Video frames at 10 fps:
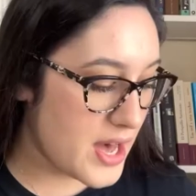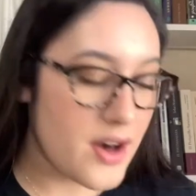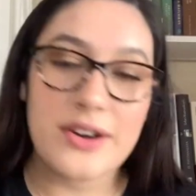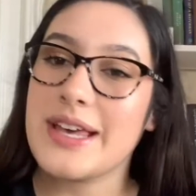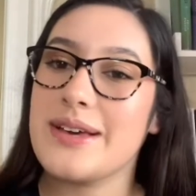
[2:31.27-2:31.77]

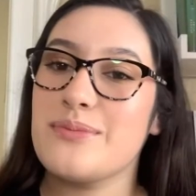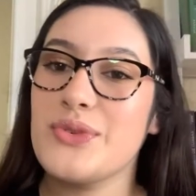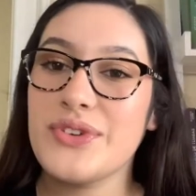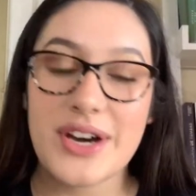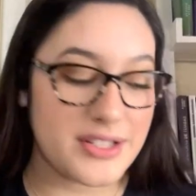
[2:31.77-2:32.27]
okay,
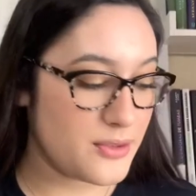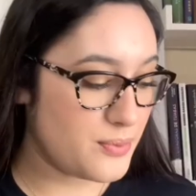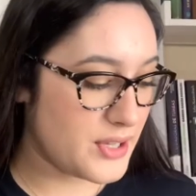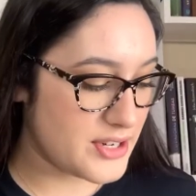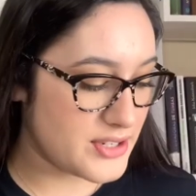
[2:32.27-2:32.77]
moving on to
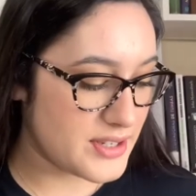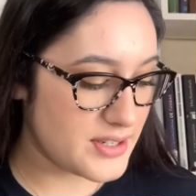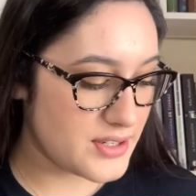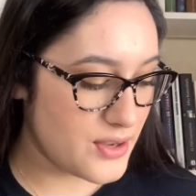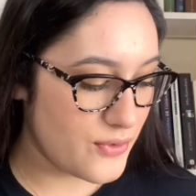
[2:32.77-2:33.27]
blushes.
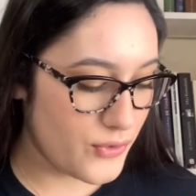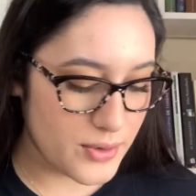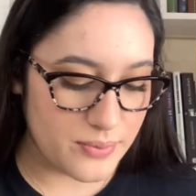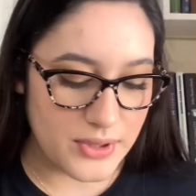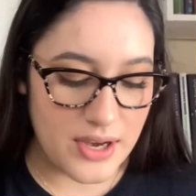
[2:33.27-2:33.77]
So for
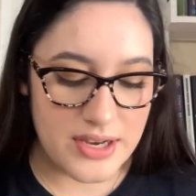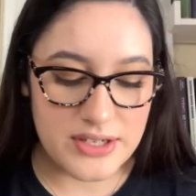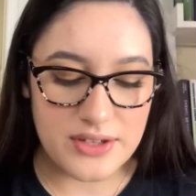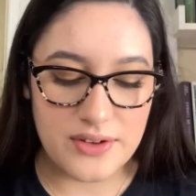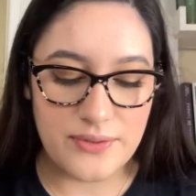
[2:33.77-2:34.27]

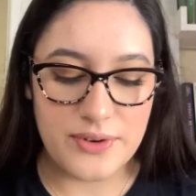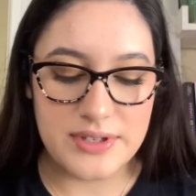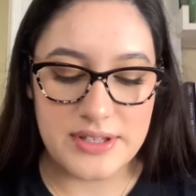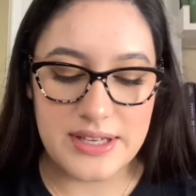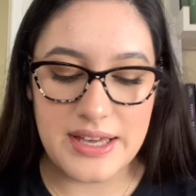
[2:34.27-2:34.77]
blush, the
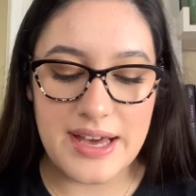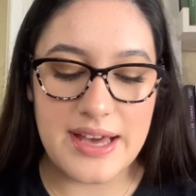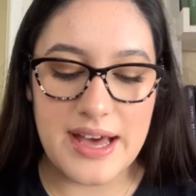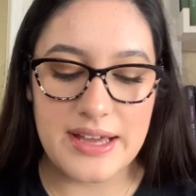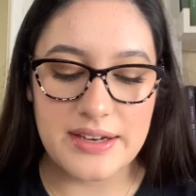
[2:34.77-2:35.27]
first thing I
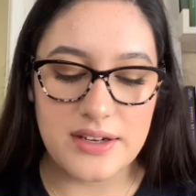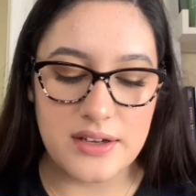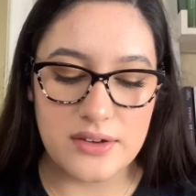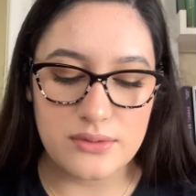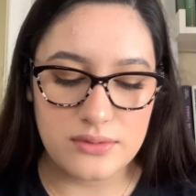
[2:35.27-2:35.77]
had,
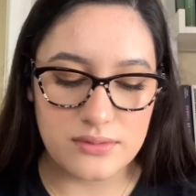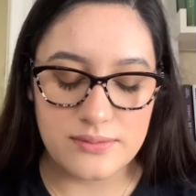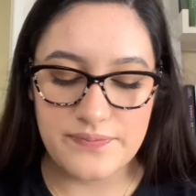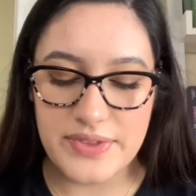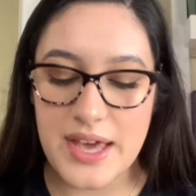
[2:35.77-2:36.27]
ooh,
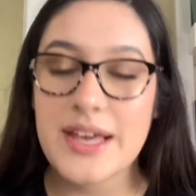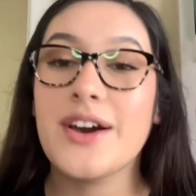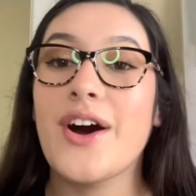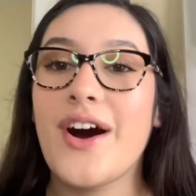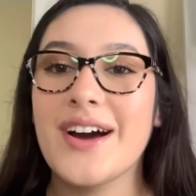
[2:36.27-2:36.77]
I
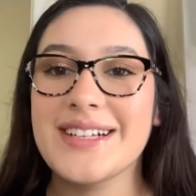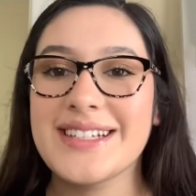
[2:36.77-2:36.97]
got